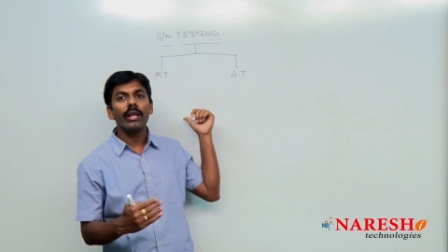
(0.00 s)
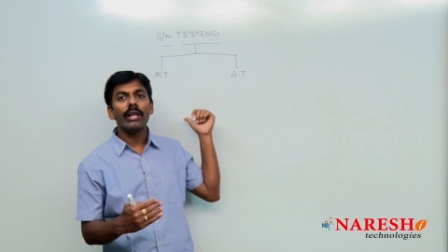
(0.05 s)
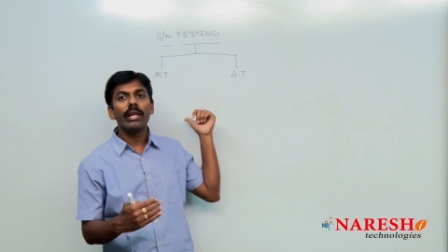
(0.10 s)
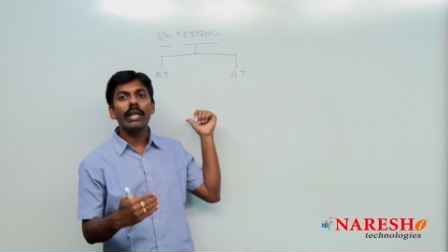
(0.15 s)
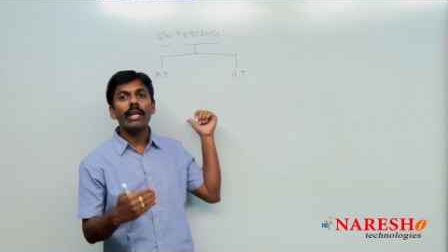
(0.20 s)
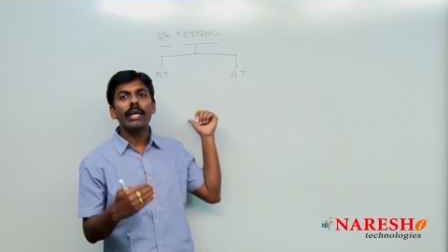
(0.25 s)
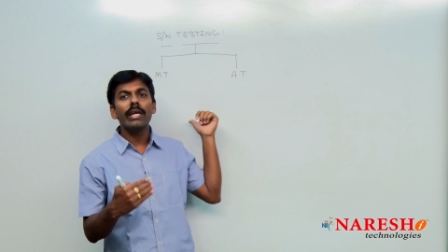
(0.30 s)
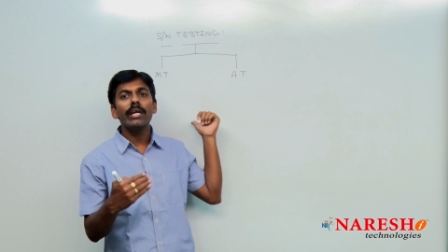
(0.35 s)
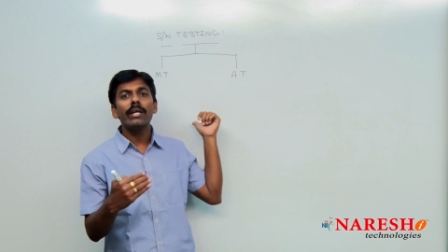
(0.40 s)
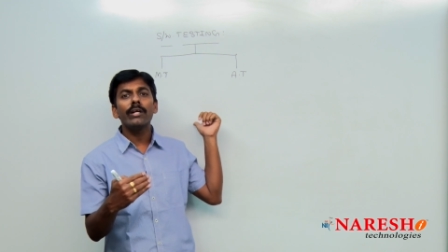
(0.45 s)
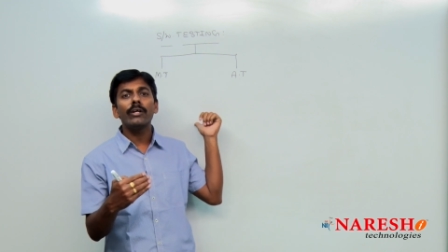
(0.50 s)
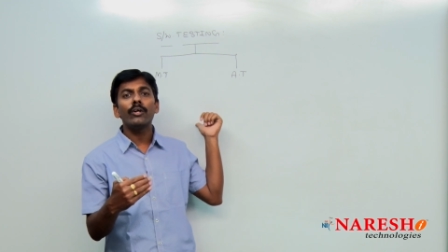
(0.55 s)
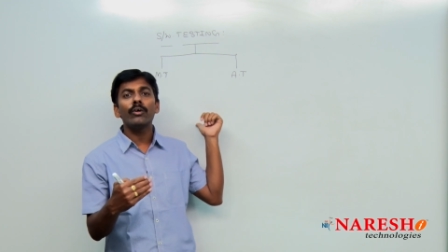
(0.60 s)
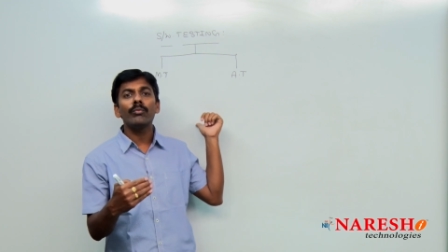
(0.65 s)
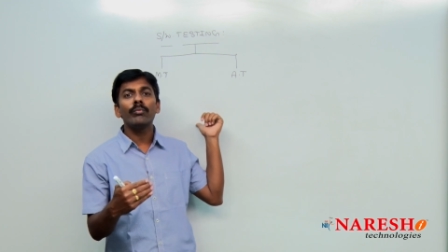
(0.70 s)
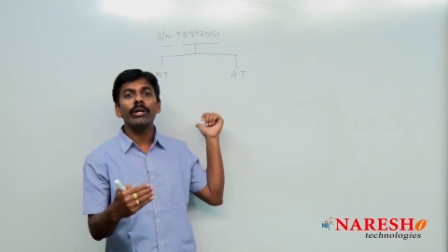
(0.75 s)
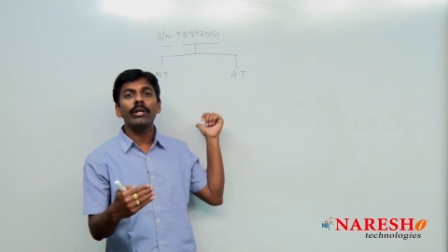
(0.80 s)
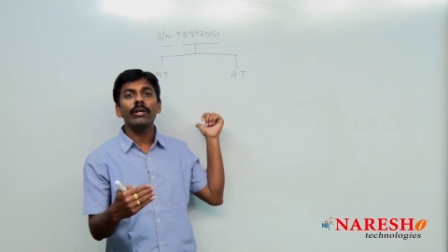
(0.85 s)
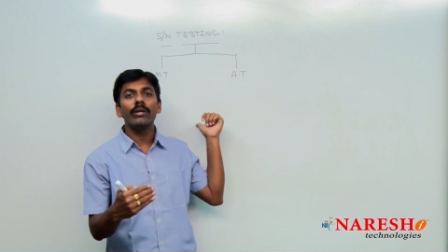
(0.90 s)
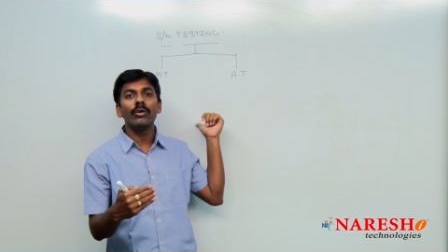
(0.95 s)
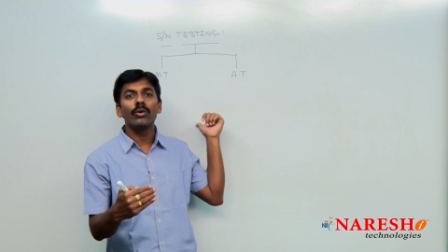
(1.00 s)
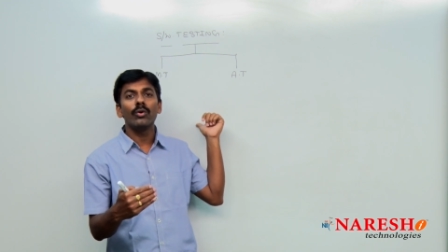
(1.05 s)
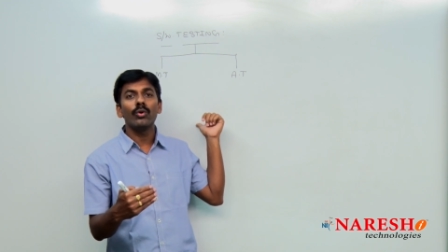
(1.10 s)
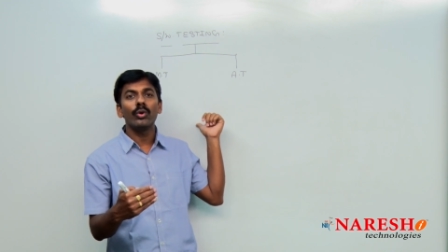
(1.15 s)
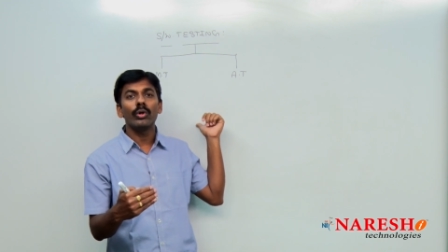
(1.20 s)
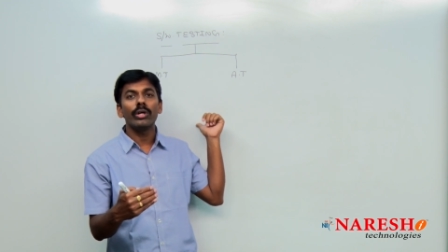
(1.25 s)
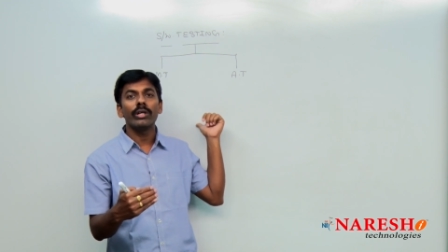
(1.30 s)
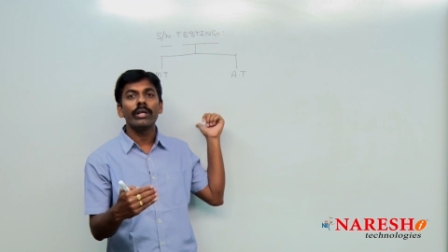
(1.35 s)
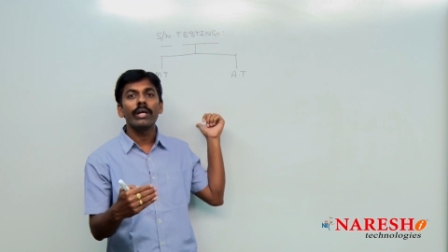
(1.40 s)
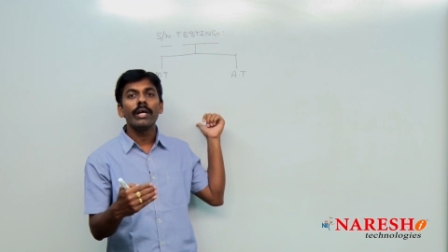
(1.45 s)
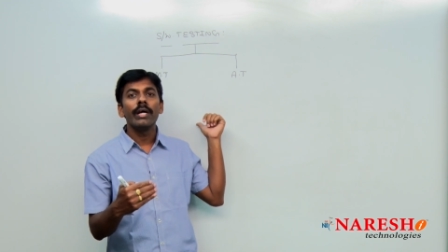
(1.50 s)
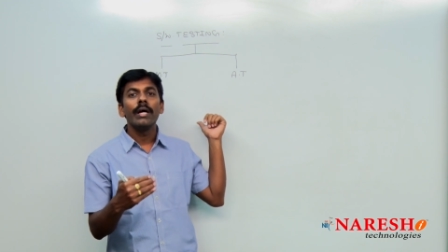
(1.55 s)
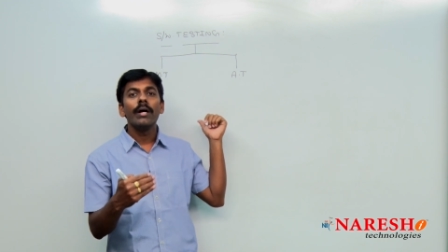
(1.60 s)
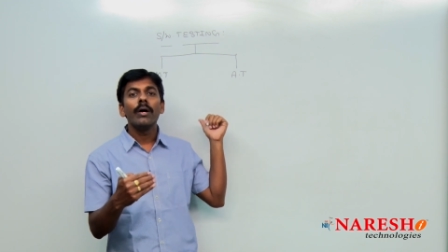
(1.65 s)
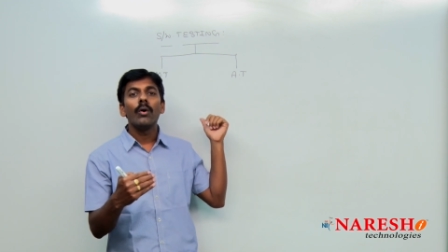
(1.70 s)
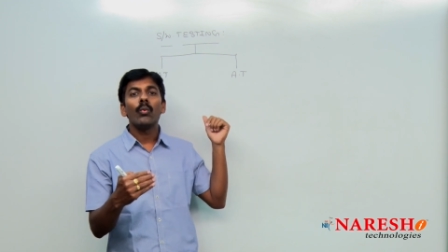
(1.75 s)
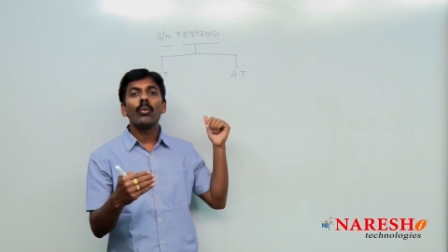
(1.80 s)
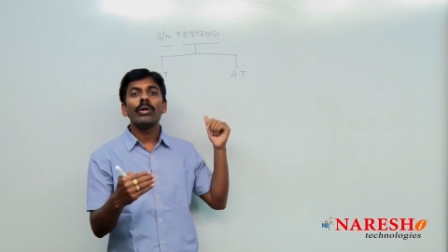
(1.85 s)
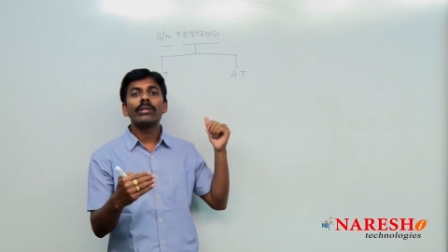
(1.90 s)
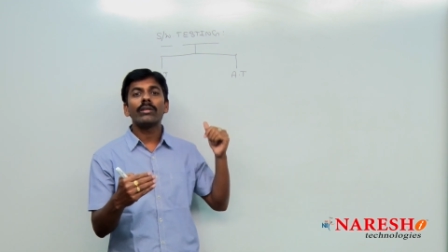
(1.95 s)
need to be do it
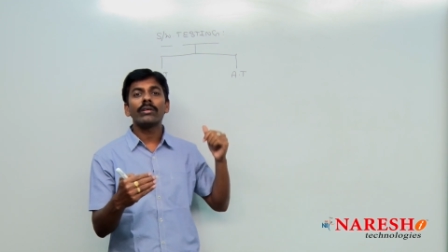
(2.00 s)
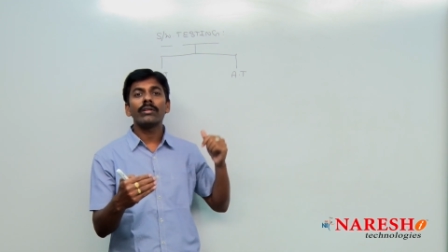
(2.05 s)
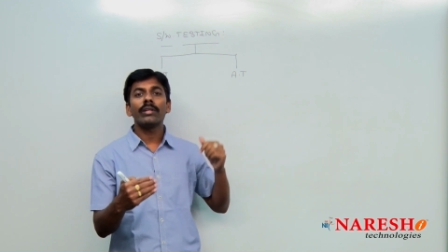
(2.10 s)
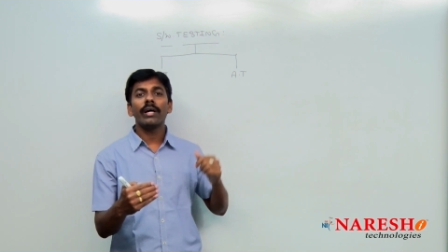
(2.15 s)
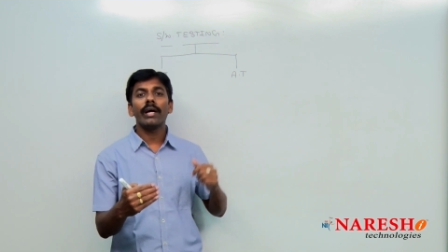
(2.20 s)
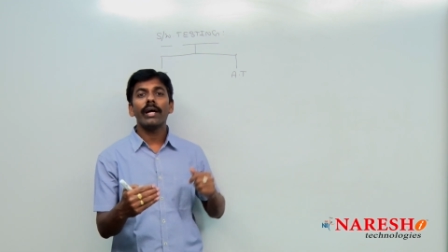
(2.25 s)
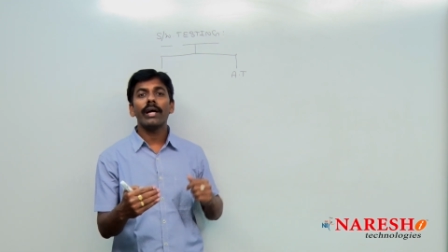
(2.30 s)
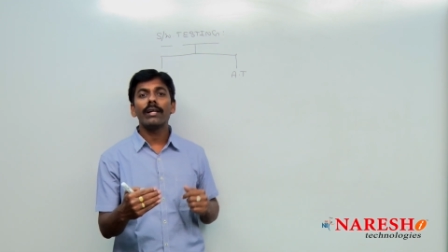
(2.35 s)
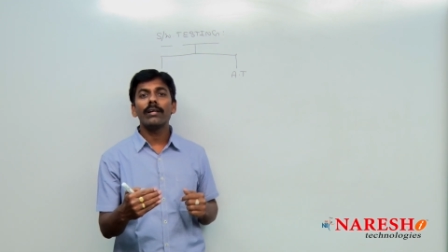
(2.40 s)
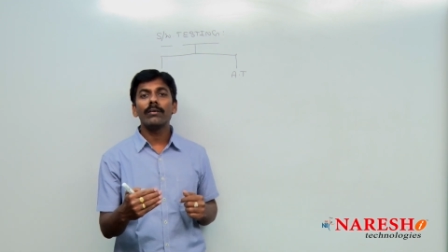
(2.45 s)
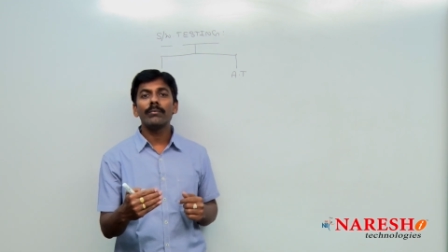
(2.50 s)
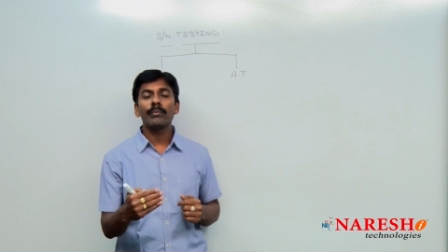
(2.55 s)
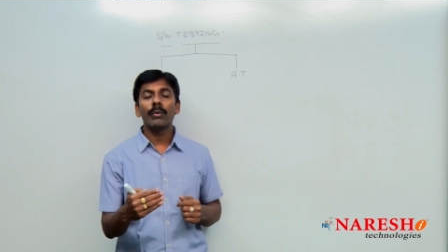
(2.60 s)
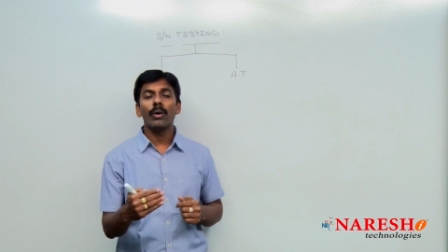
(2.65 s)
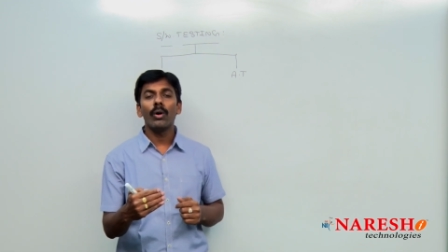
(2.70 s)
with the help